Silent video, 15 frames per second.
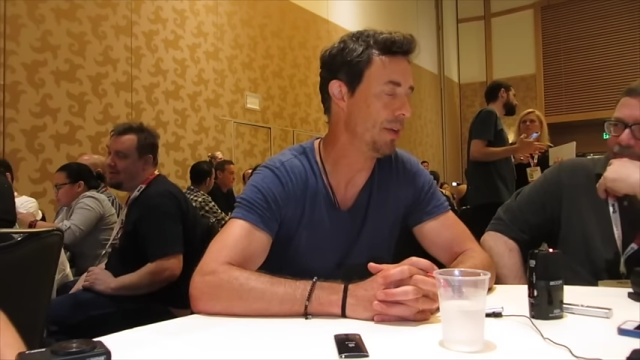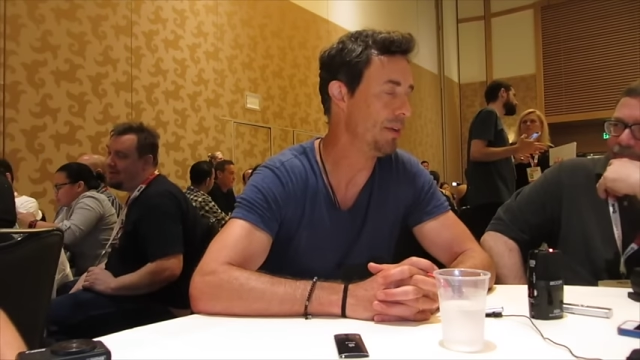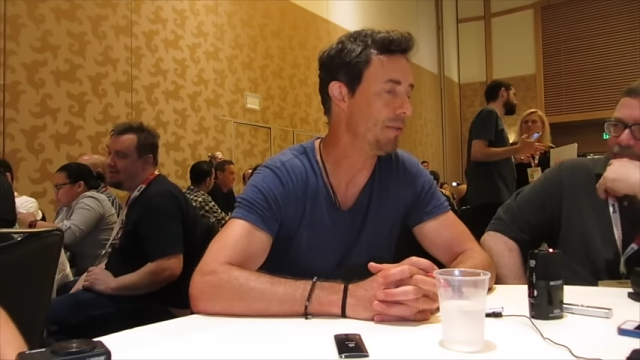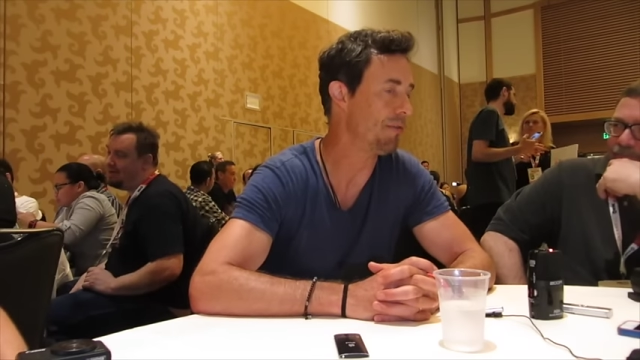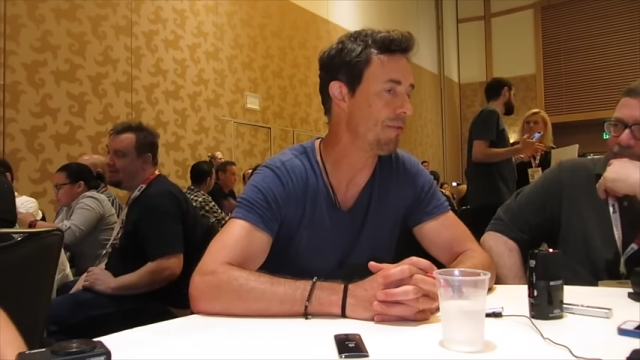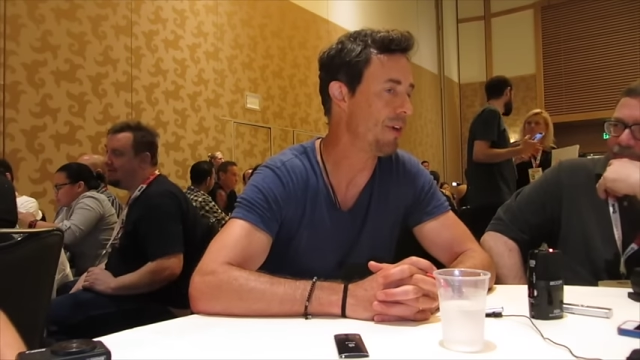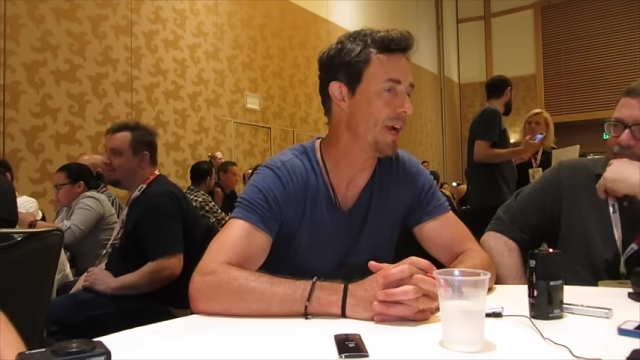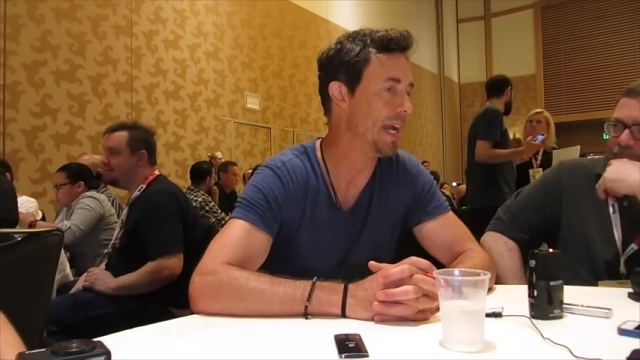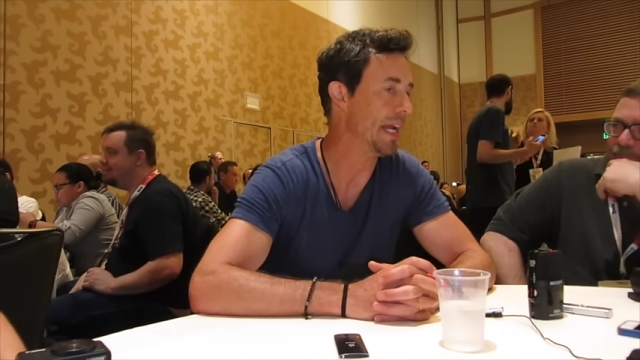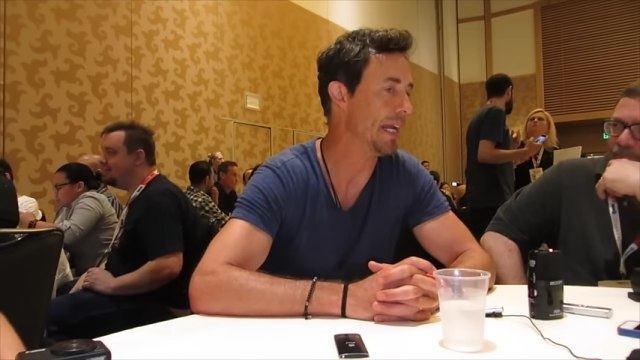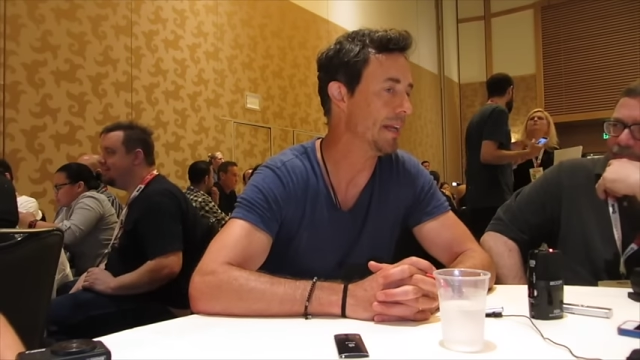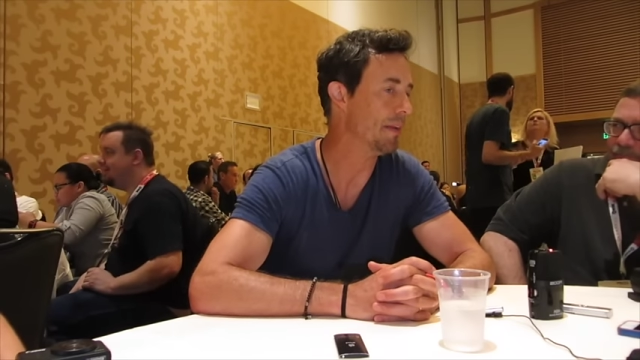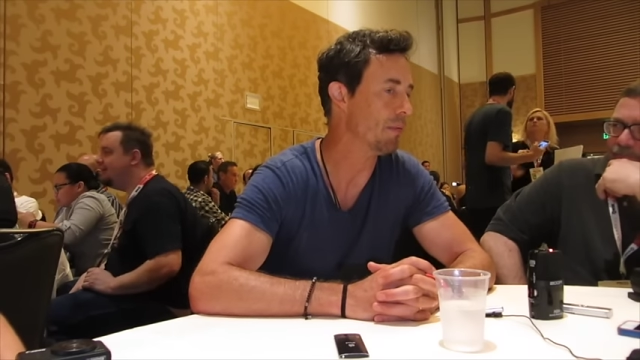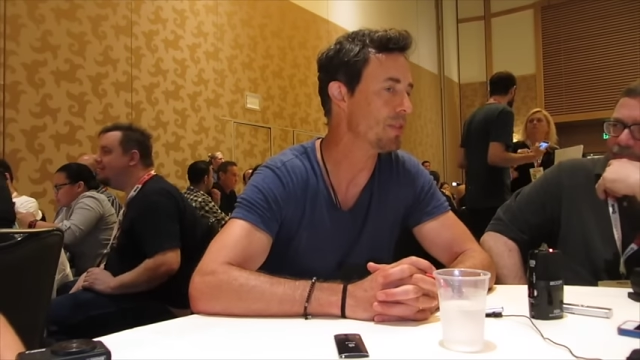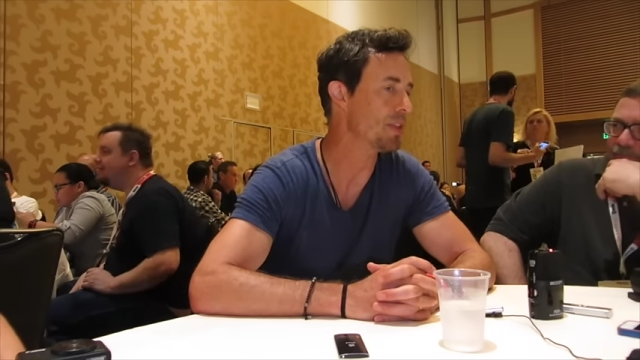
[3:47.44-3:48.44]

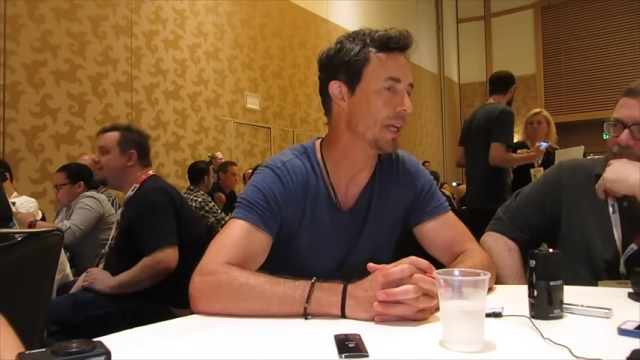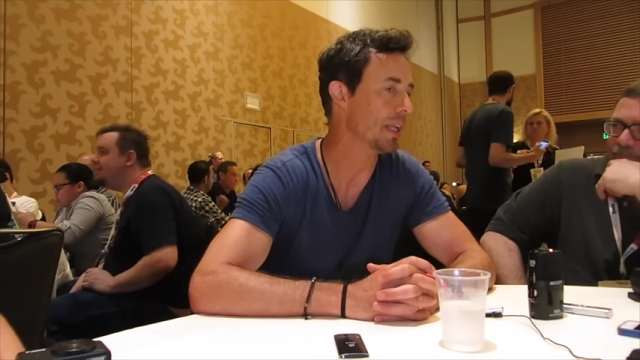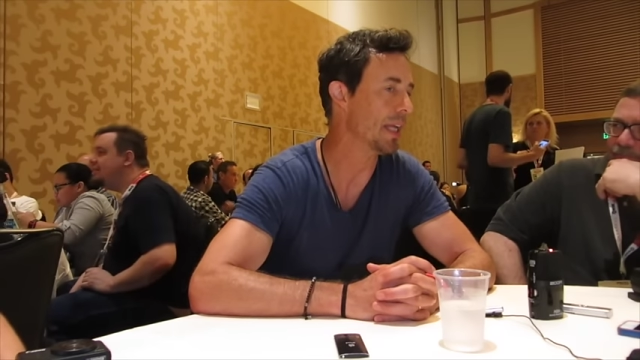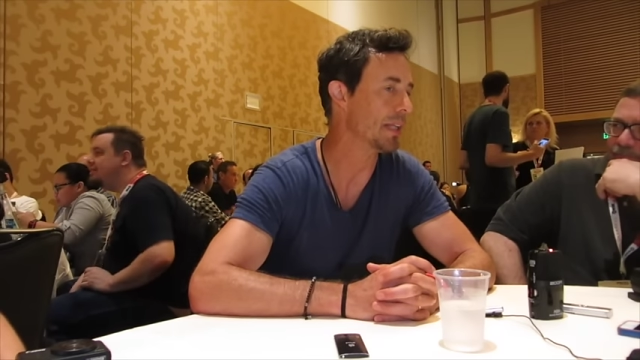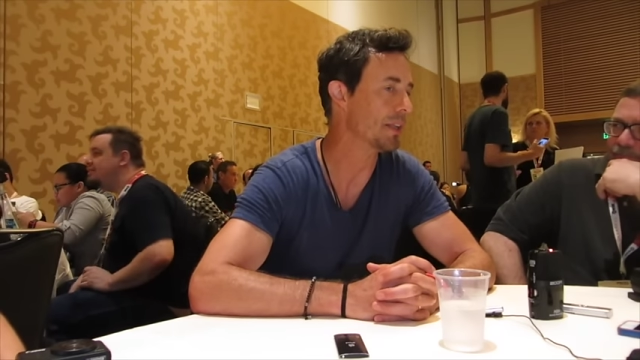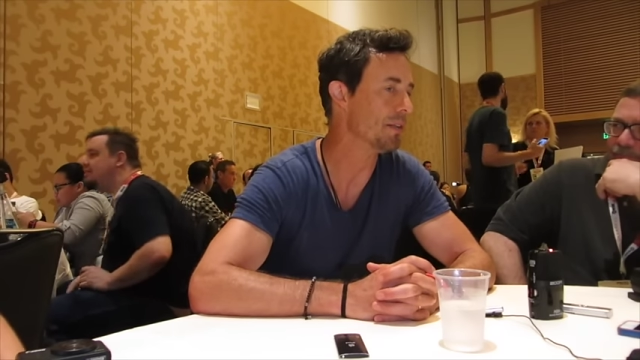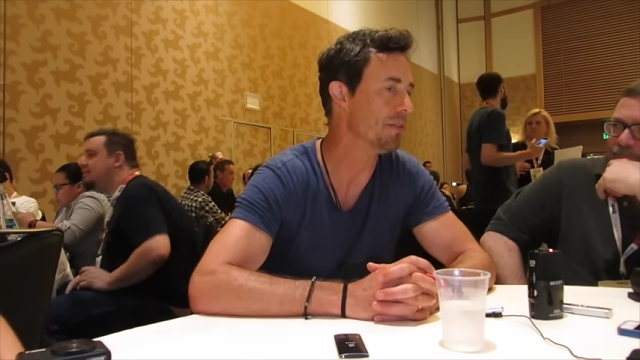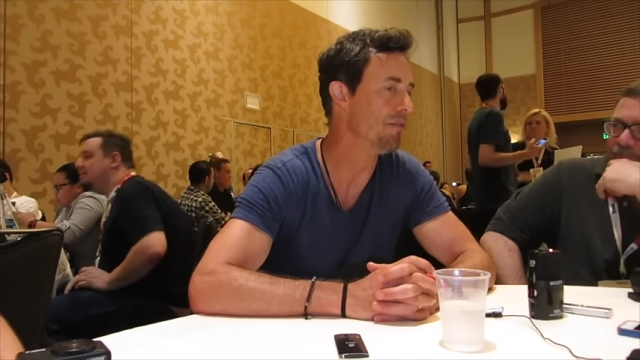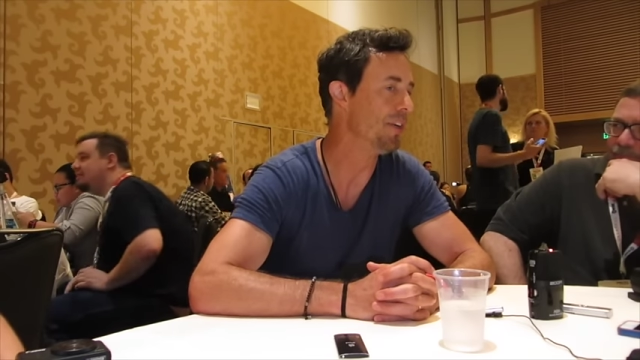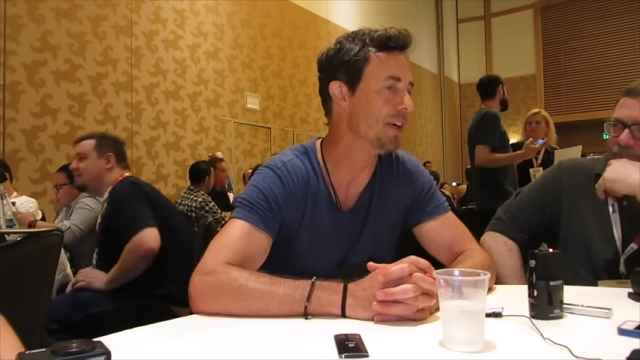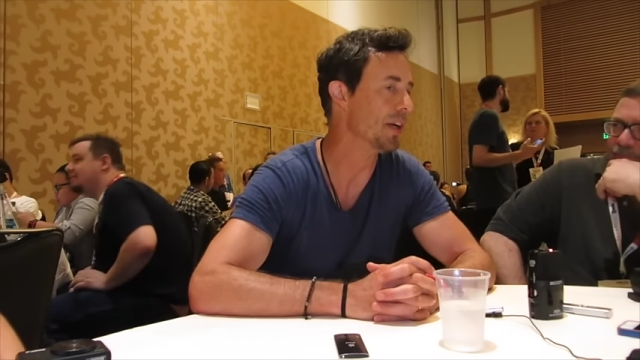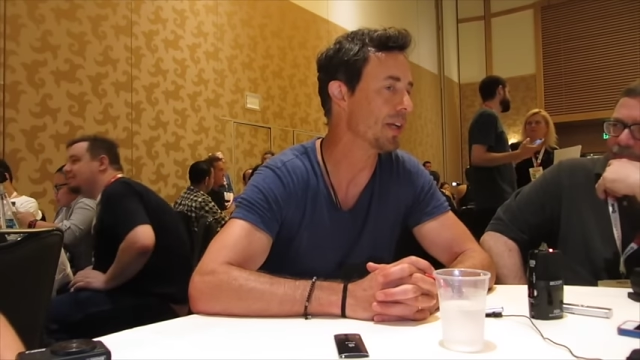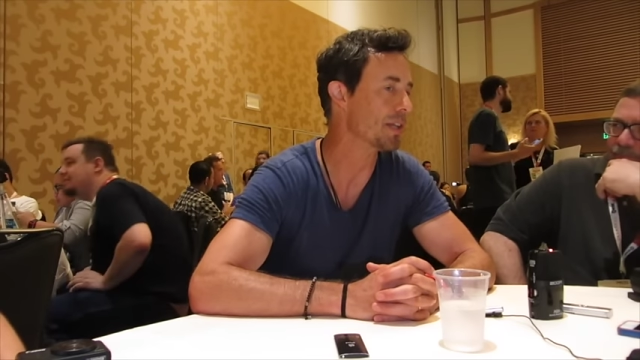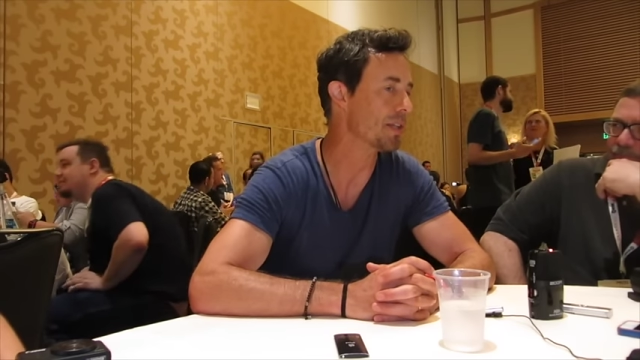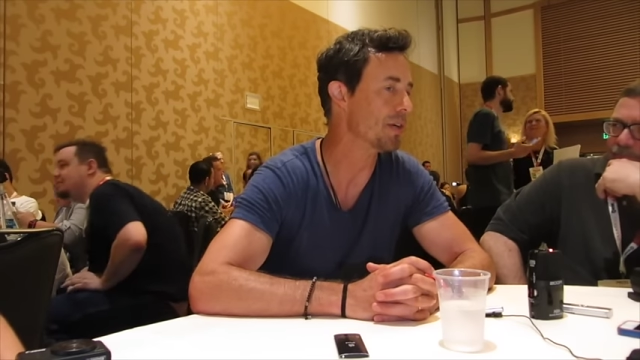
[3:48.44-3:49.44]
Speaker 1: unafraid, which I like. They're
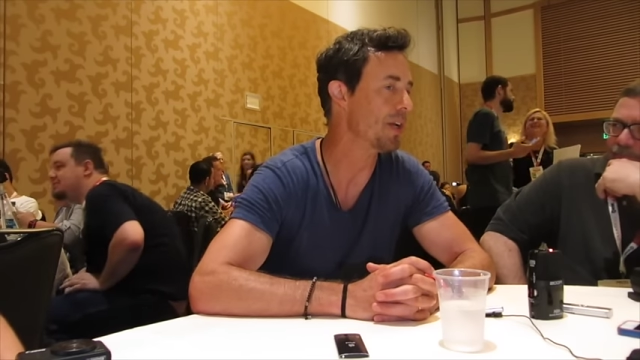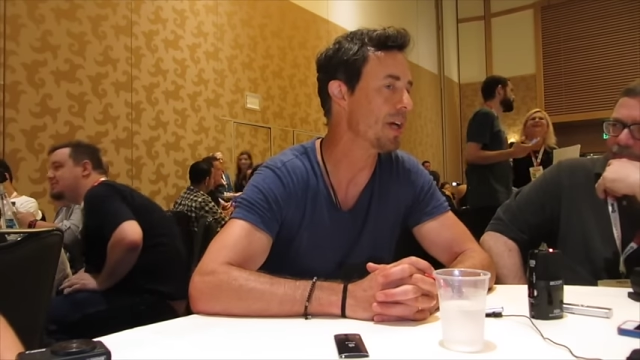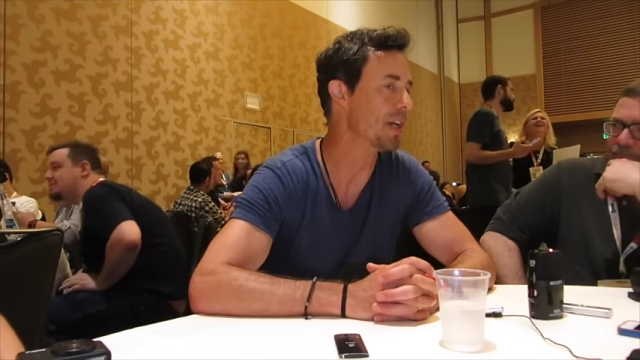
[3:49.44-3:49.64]
fearless. They're